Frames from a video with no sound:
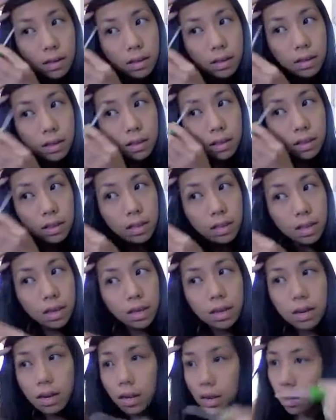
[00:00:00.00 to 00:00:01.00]
and
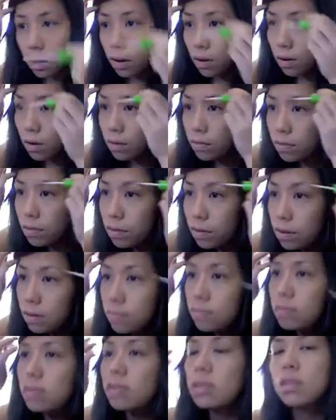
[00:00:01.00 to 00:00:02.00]
then I go over
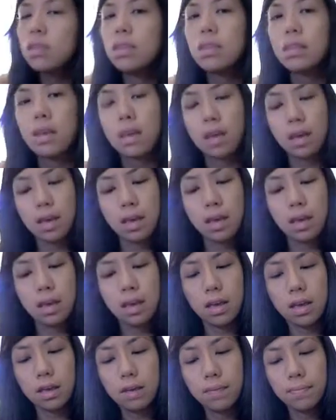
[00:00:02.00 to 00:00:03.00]
it with a
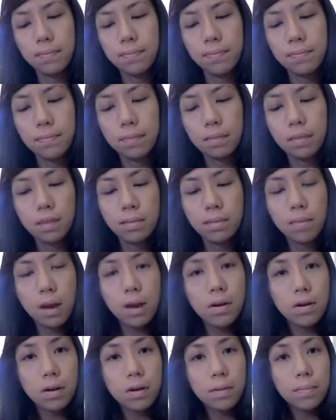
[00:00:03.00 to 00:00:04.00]

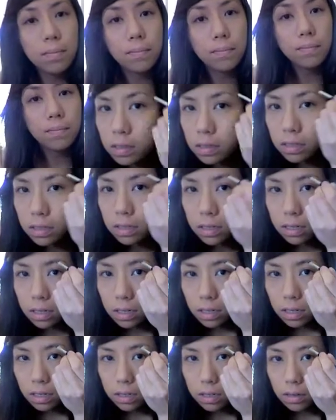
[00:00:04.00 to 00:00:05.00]
powder.
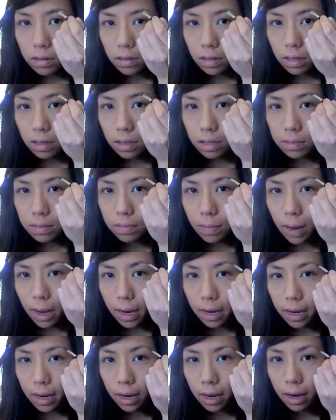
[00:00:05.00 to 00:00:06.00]
So like this
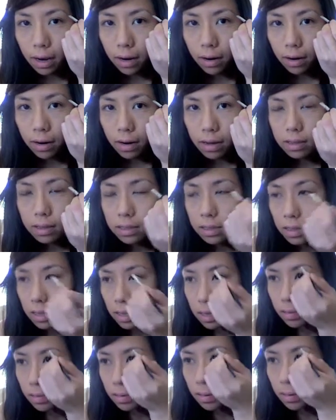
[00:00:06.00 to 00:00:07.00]
back area is a
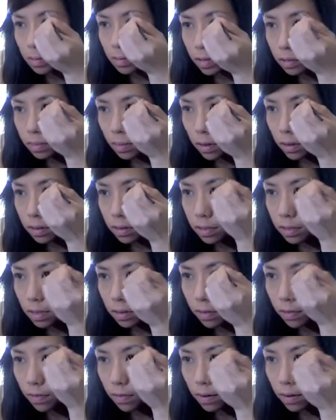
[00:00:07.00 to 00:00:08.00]
little bit more sparse than
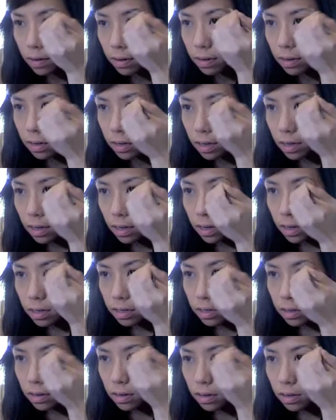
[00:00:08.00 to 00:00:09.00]
the front,
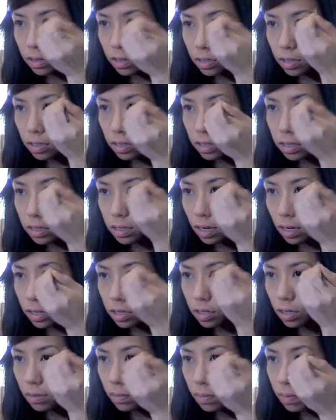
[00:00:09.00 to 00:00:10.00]
so I usually
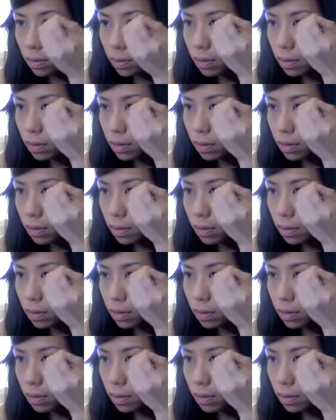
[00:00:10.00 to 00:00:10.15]
touch up